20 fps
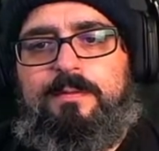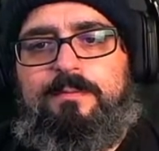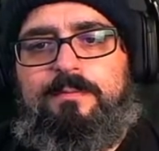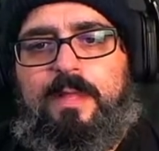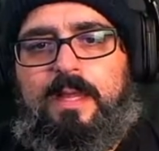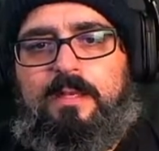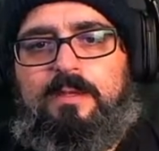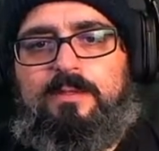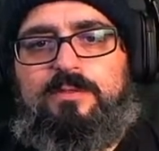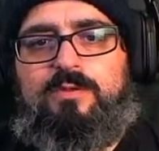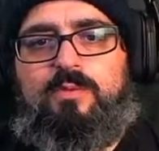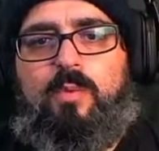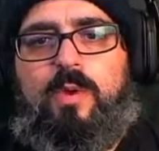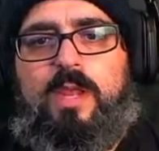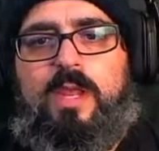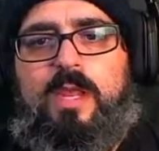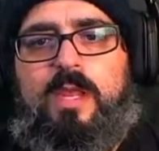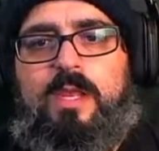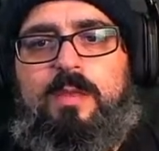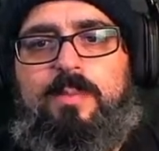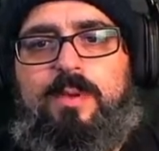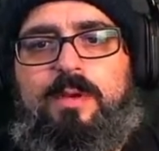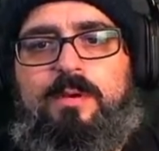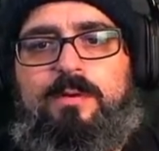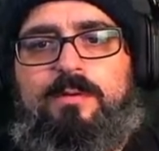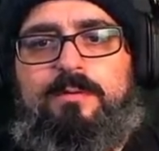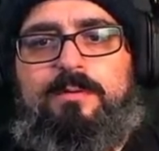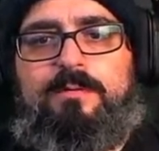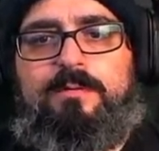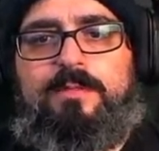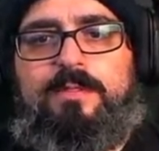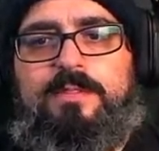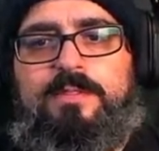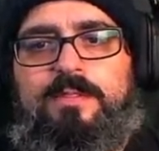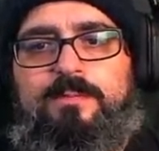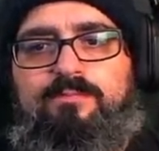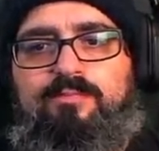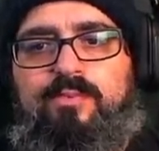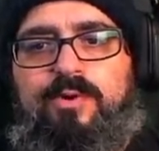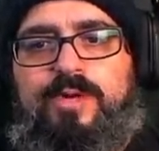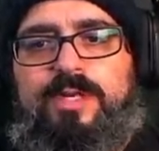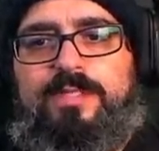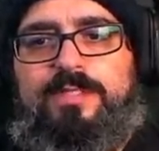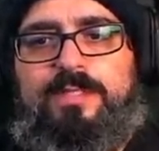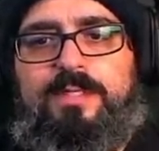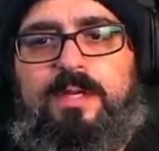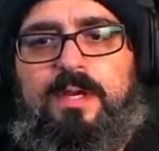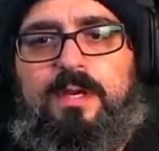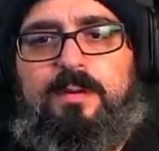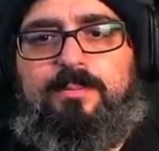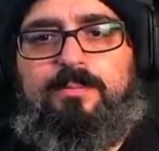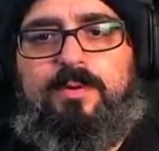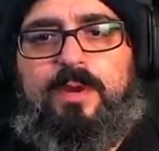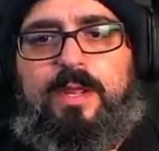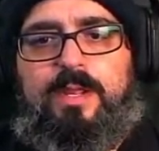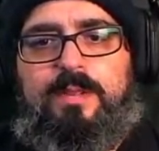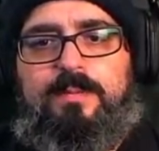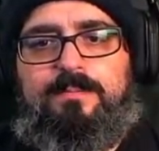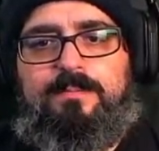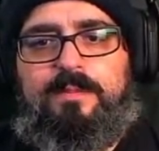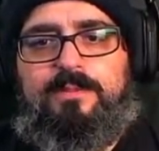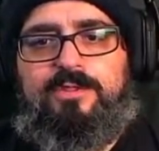That looks way better because it breaks it up, right?